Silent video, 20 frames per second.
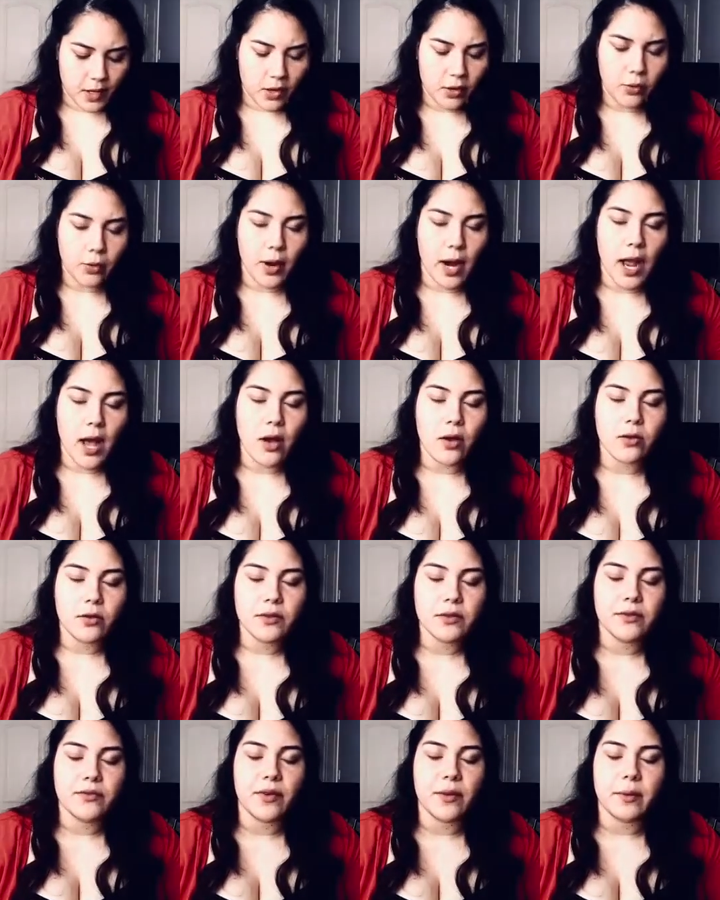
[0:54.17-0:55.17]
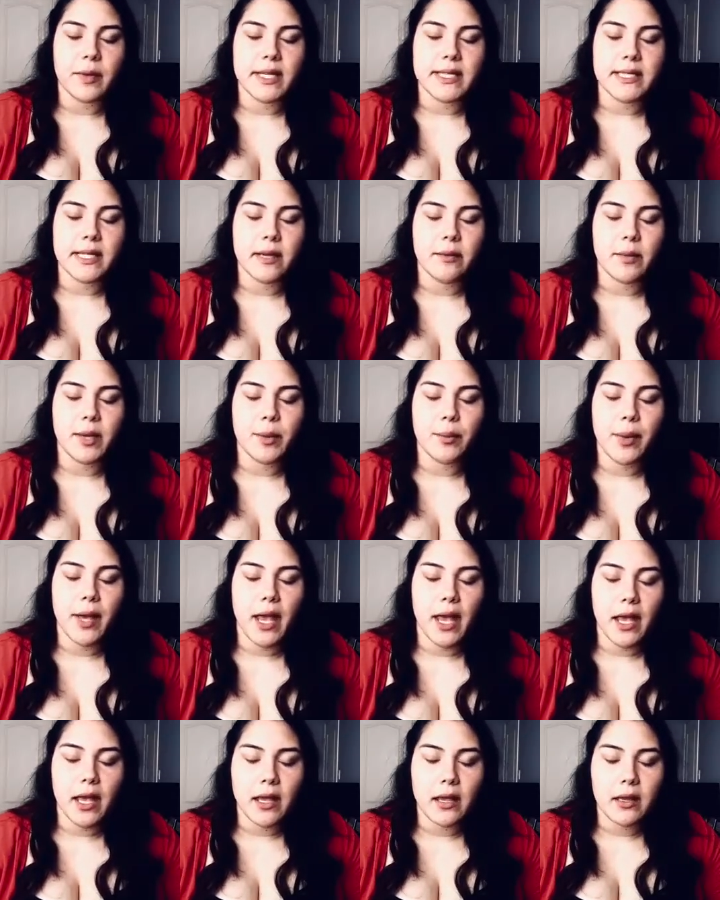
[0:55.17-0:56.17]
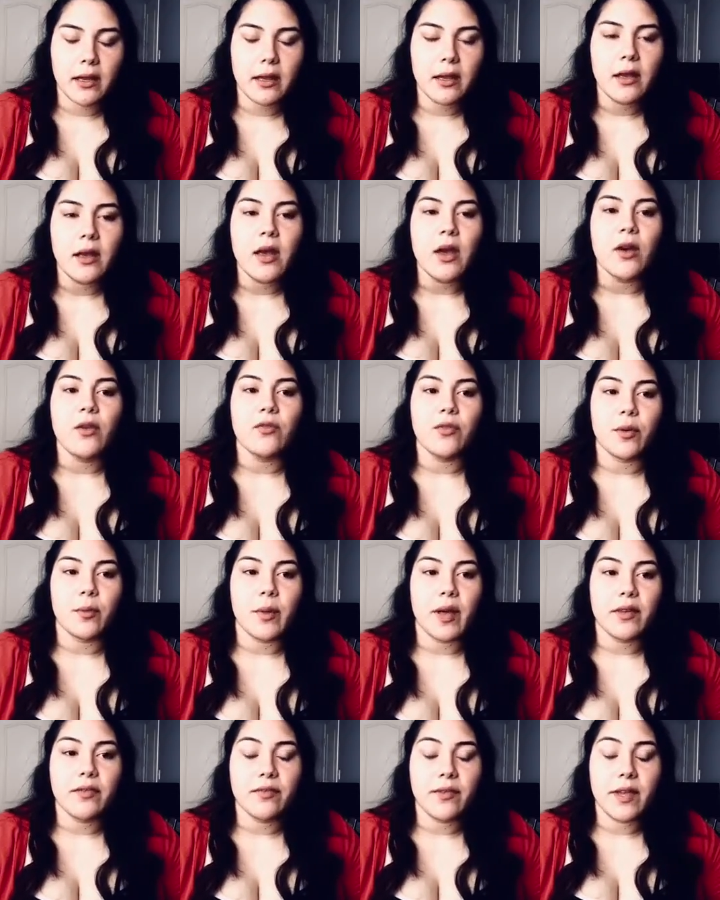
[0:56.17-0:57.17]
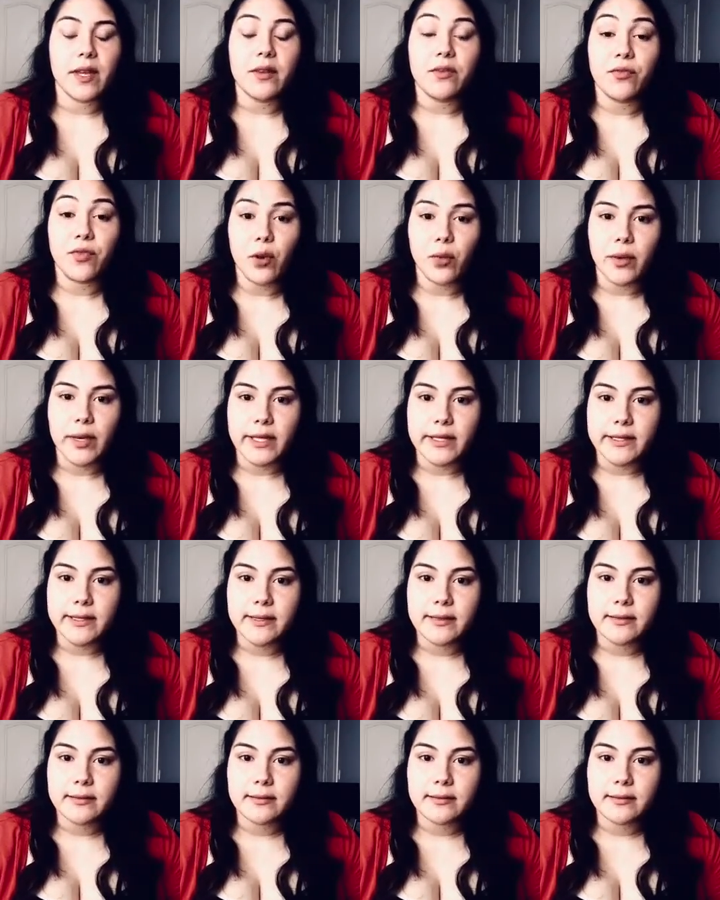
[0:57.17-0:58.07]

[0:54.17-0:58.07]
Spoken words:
Growls from my tummy, pain from my feet, focus.